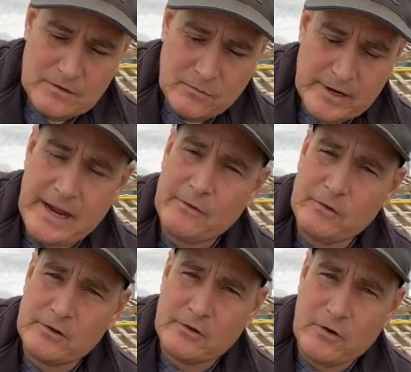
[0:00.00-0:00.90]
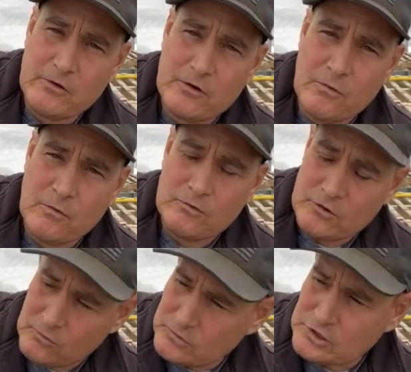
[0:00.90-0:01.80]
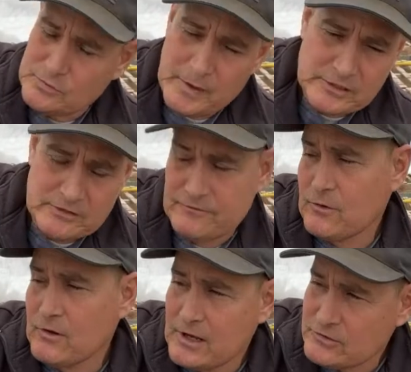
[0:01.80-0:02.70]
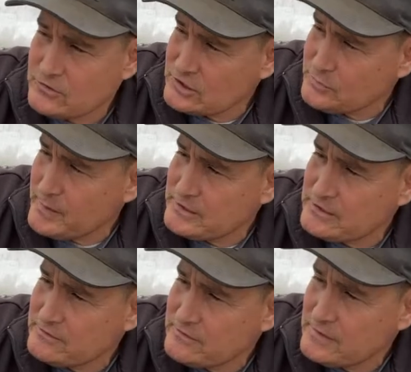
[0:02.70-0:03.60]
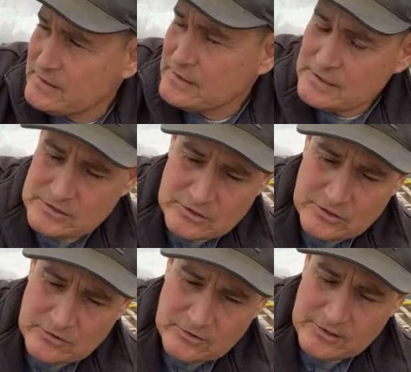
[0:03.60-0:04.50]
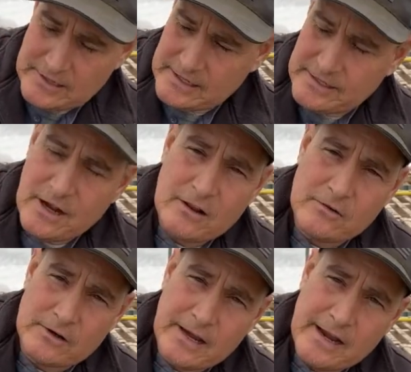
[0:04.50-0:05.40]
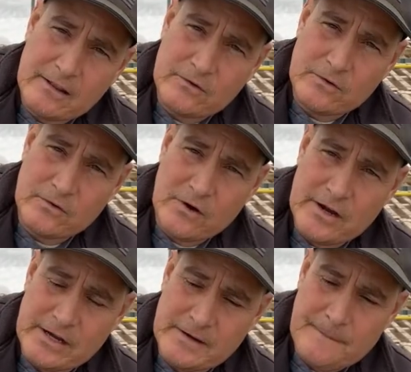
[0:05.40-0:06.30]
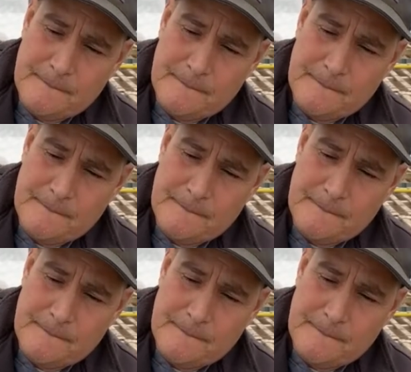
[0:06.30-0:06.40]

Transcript: we can't really grow corn. Corn's expensive, fertilizer's expensive. So you're looking at $1 a gallon on grain,